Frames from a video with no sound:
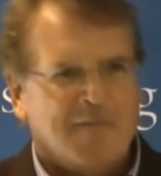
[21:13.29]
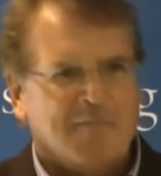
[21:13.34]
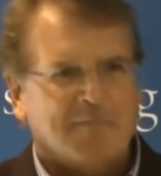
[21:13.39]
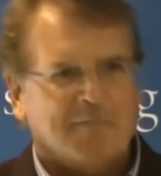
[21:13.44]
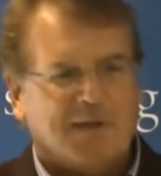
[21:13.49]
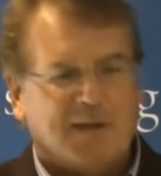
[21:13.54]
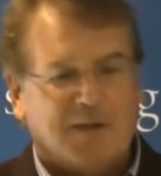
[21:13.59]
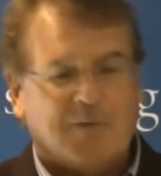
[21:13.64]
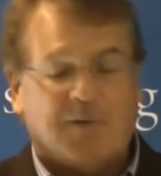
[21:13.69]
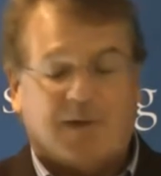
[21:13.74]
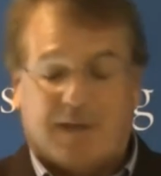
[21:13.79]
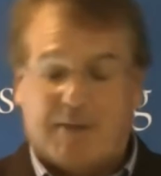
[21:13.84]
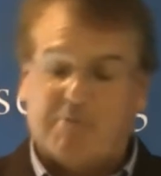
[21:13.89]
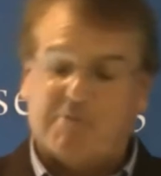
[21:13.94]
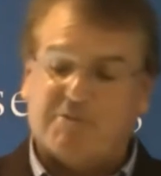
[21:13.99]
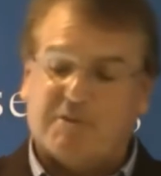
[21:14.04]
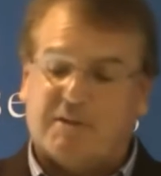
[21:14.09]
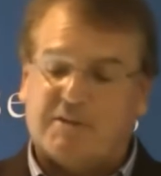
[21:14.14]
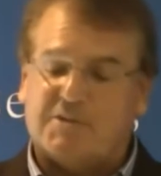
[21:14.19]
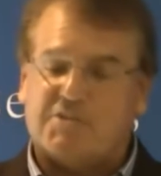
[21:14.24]
But anyway, he
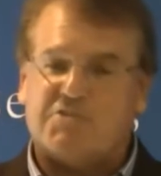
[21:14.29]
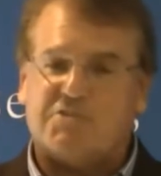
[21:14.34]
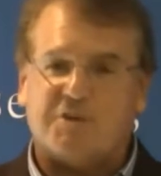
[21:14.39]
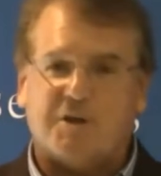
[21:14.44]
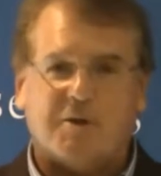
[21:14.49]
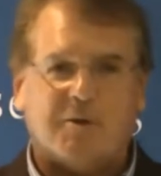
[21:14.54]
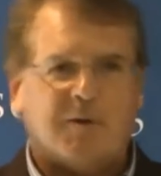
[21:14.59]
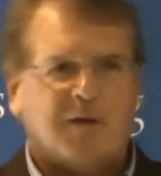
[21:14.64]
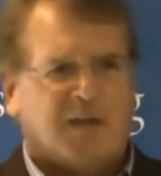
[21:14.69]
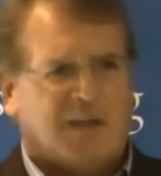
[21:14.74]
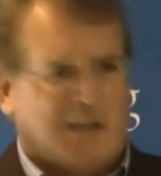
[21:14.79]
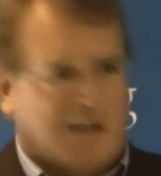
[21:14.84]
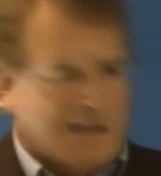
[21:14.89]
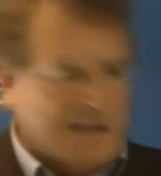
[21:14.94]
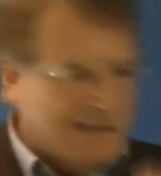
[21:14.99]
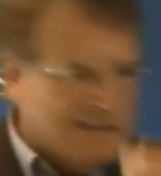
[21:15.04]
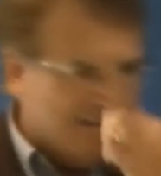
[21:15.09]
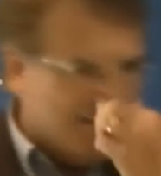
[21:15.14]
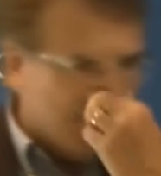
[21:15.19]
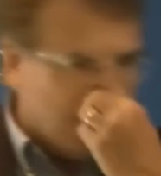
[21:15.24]
was on this show,
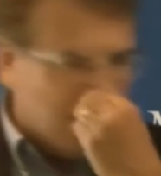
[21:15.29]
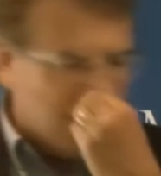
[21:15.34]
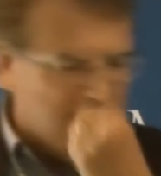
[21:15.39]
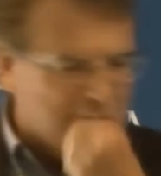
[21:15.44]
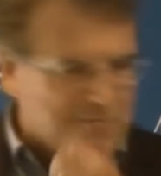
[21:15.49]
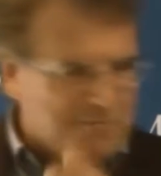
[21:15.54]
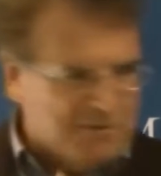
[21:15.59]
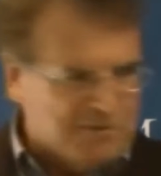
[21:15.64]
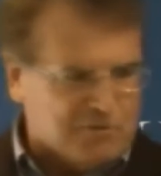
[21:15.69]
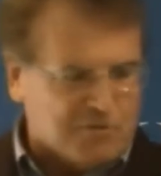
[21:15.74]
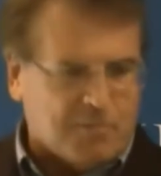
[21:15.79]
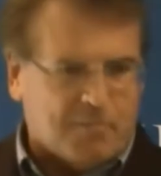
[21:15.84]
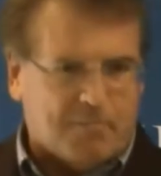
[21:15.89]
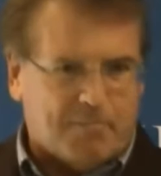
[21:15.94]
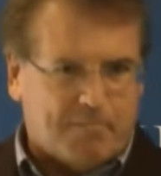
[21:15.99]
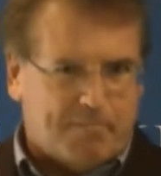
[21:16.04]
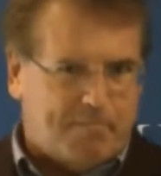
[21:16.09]
and he said, "What if Mr.